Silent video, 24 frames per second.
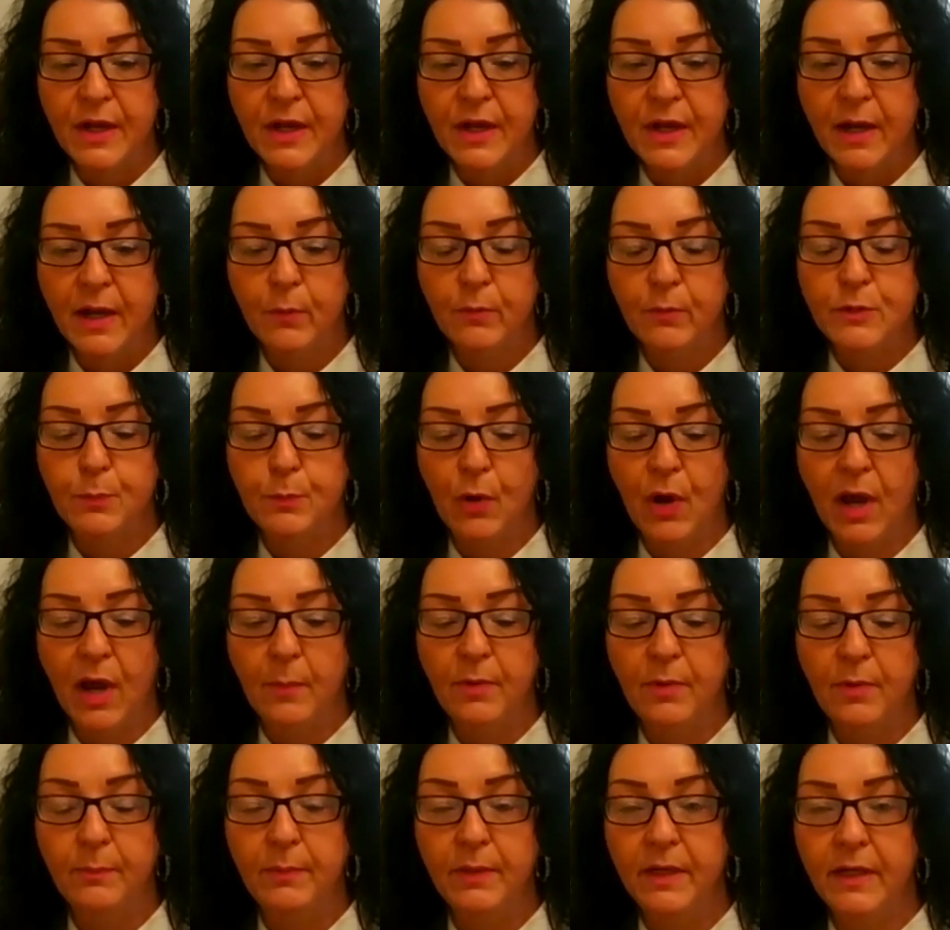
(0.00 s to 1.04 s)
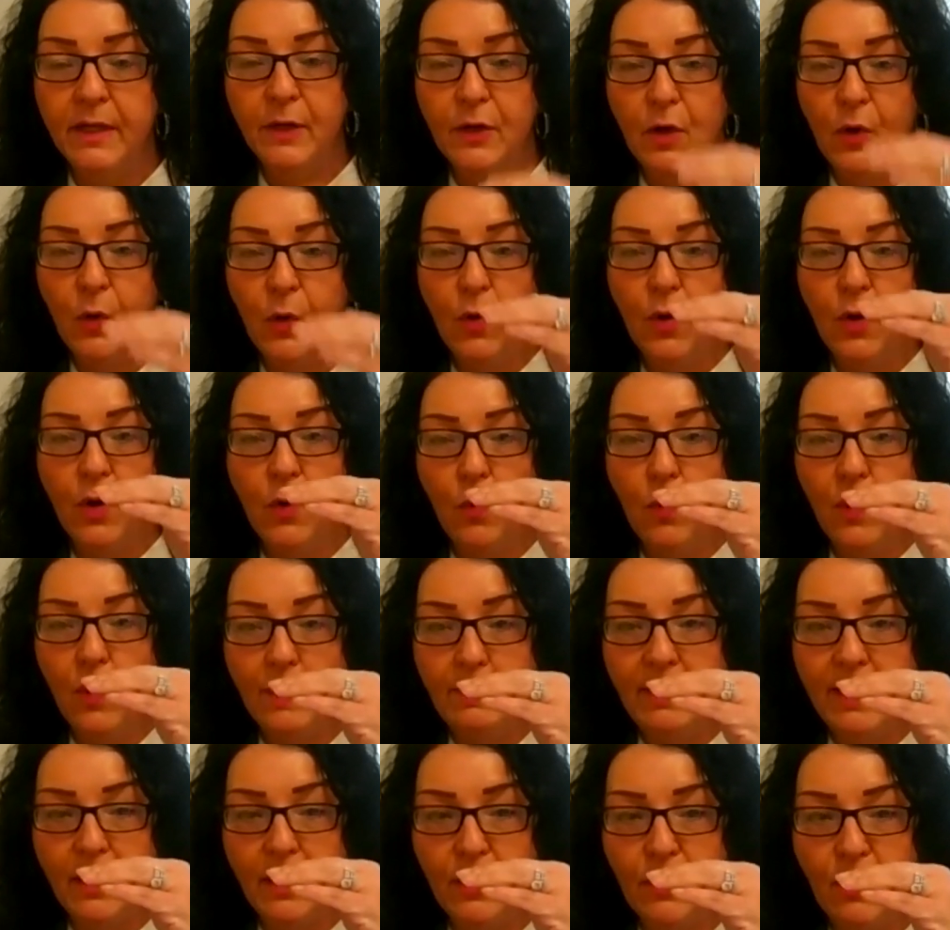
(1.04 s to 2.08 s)
It was probably,
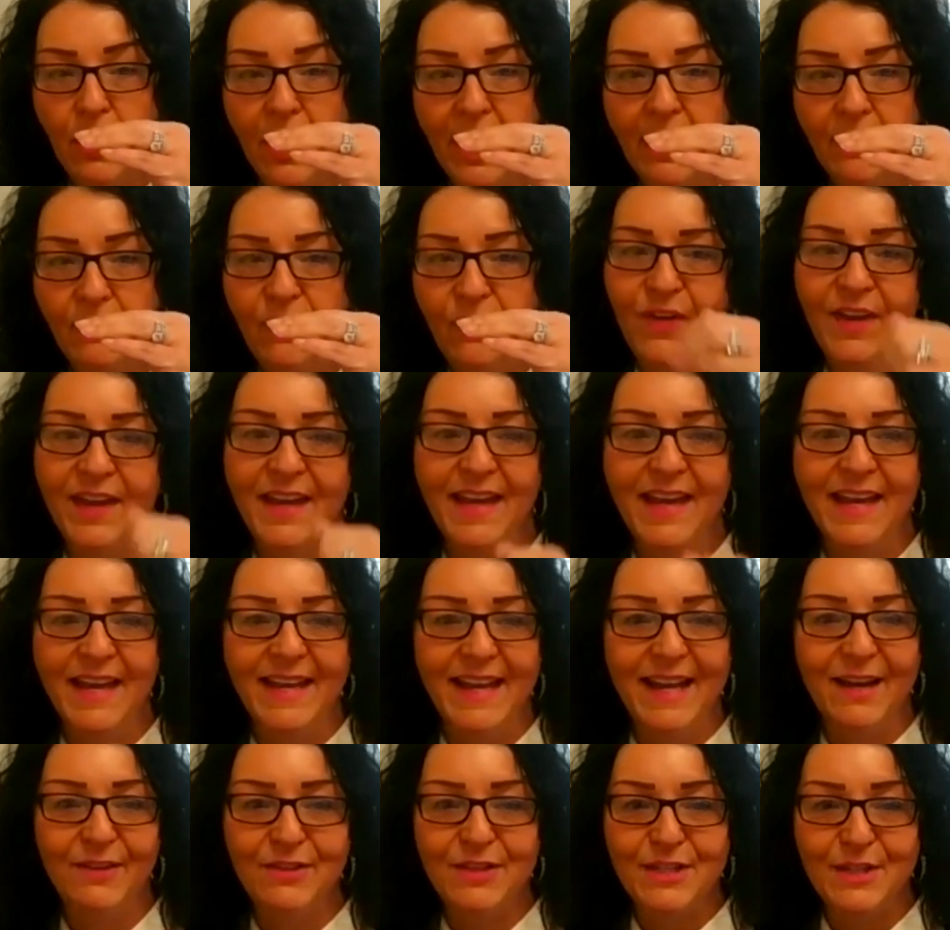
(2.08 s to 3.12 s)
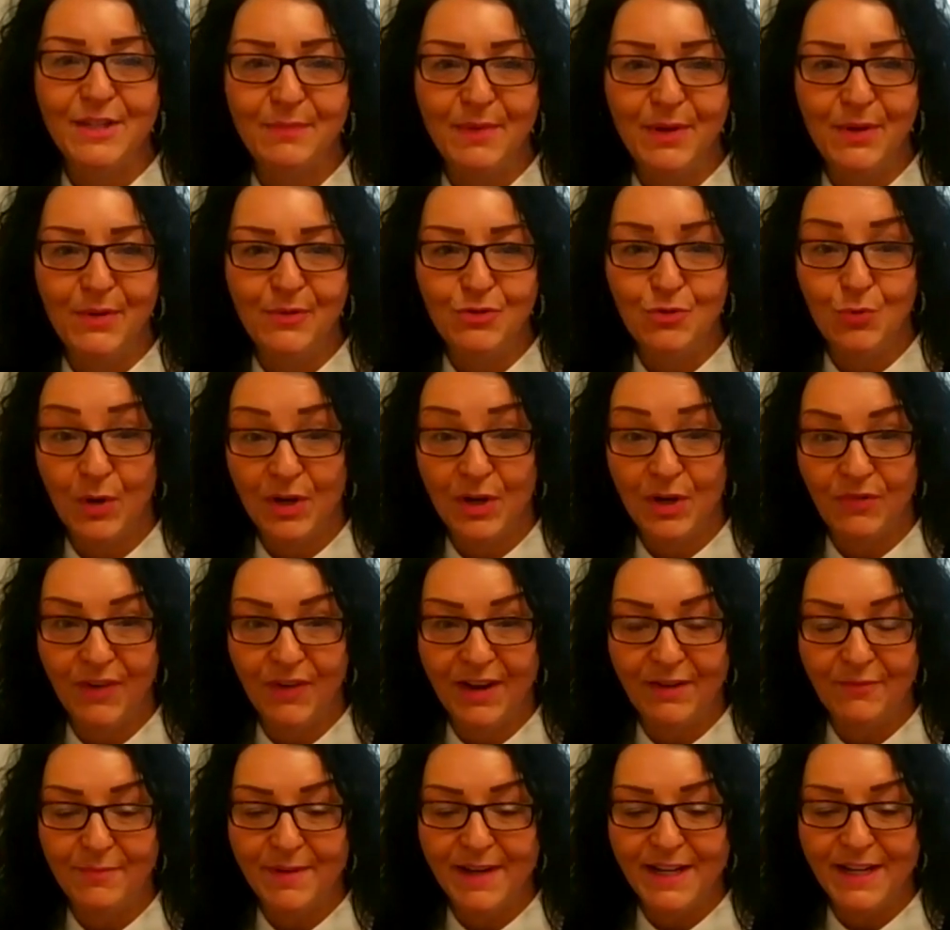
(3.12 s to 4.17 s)
one paragraph. Now it's about
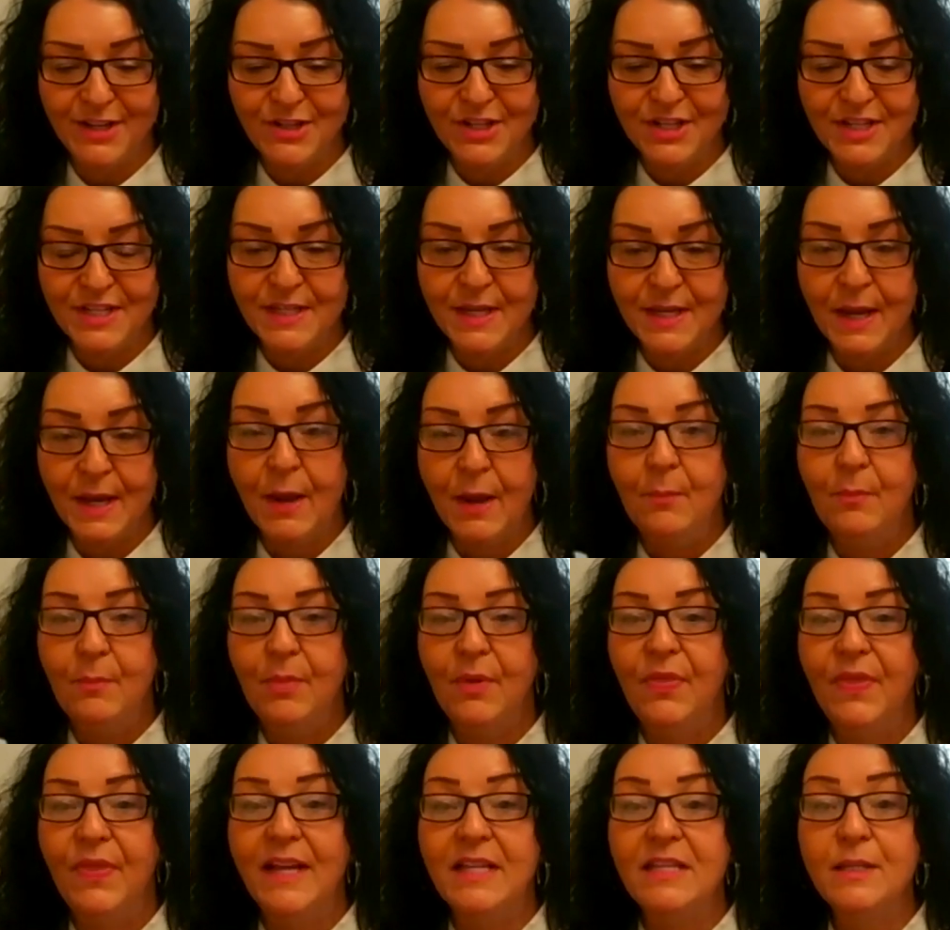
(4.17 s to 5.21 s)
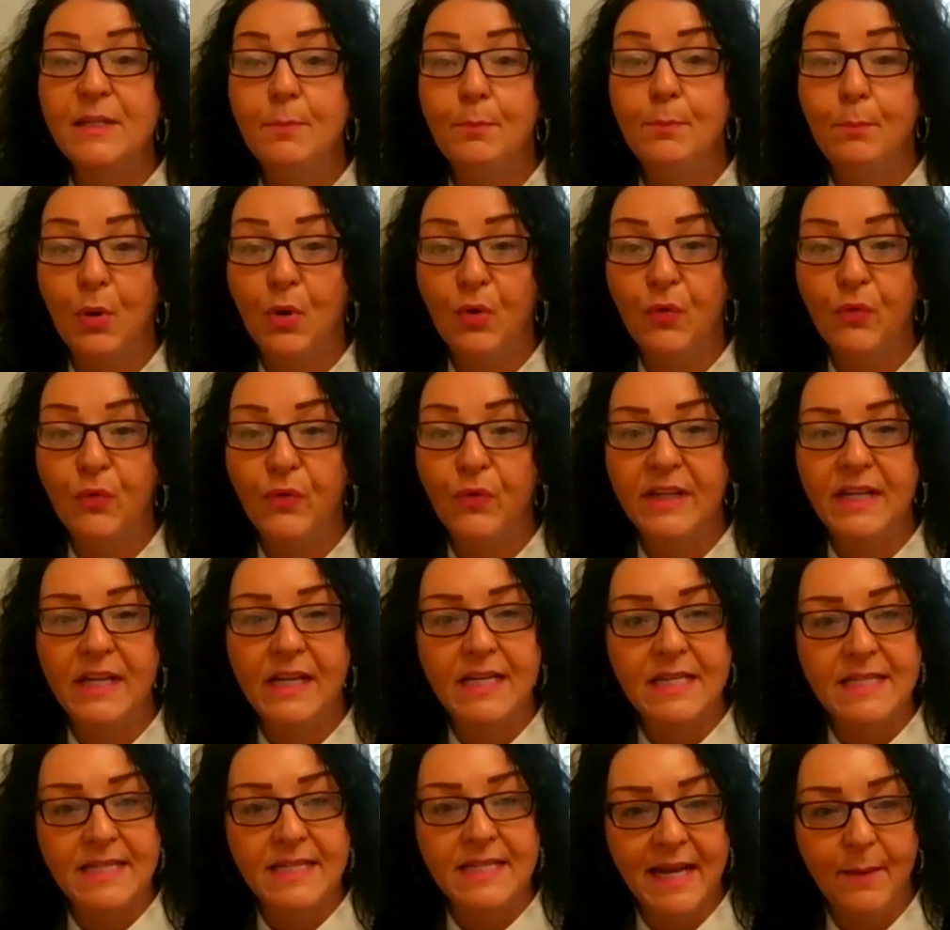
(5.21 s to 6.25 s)
25 pages, but that's a perfect
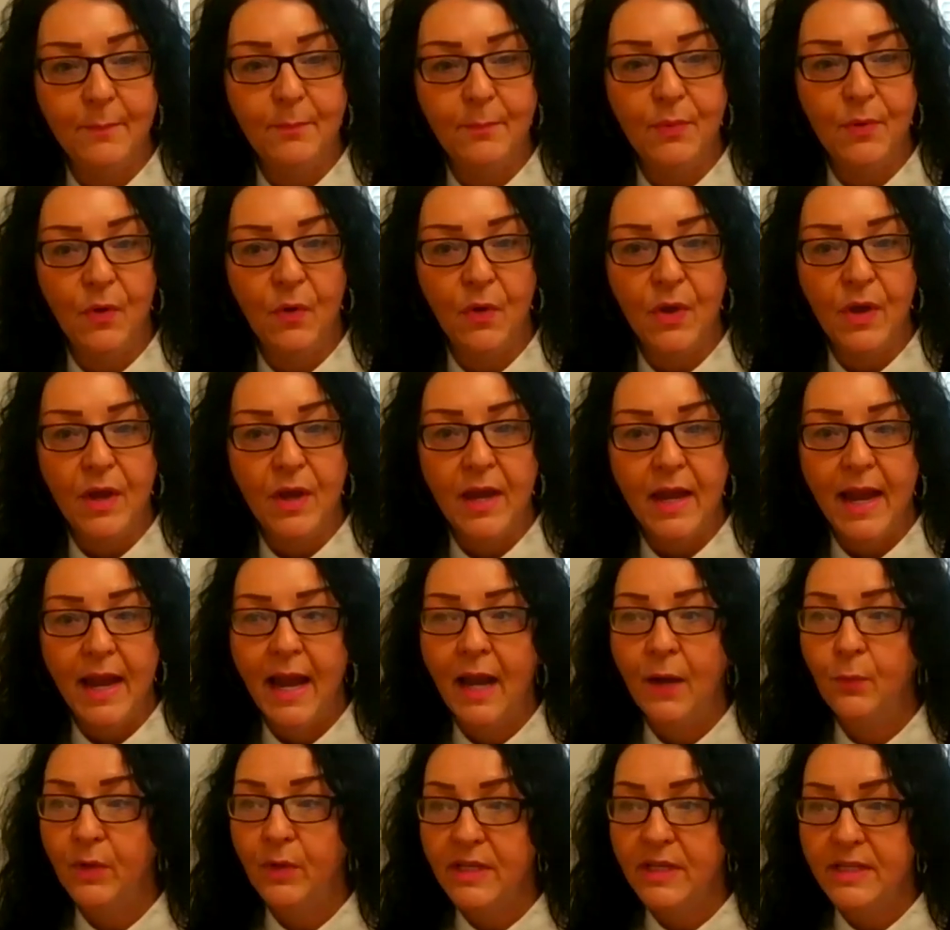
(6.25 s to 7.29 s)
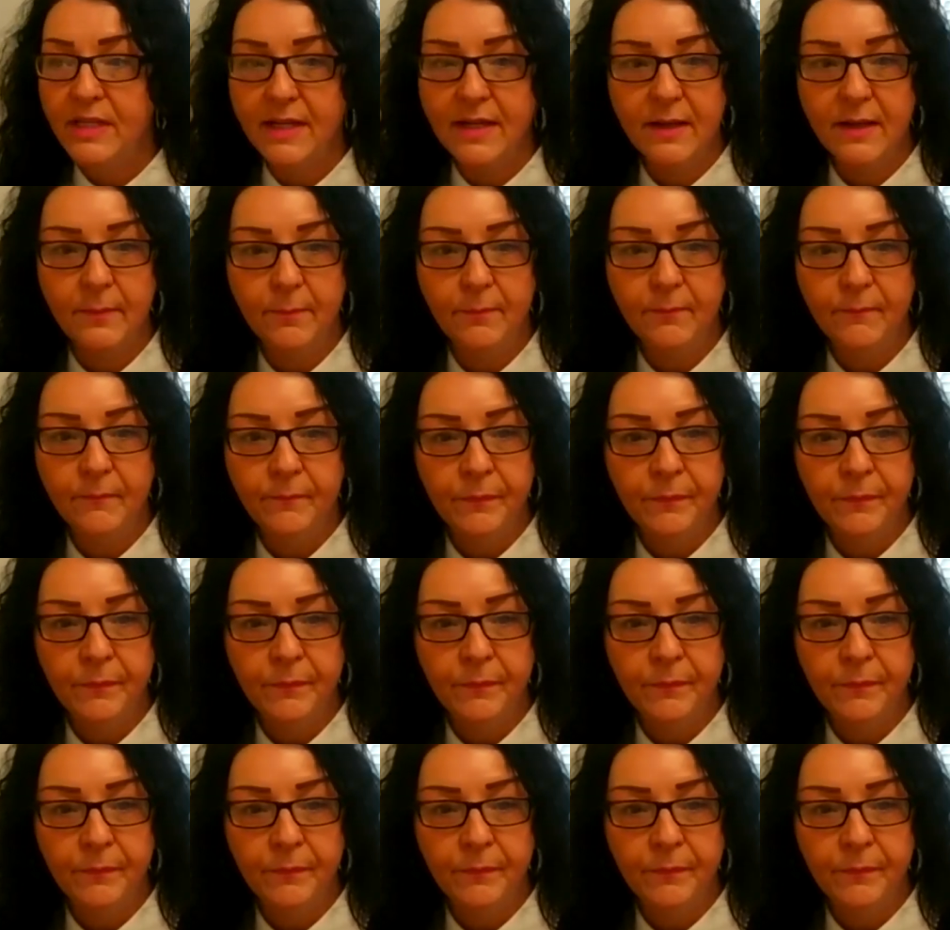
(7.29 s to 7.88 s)
example. And we did it.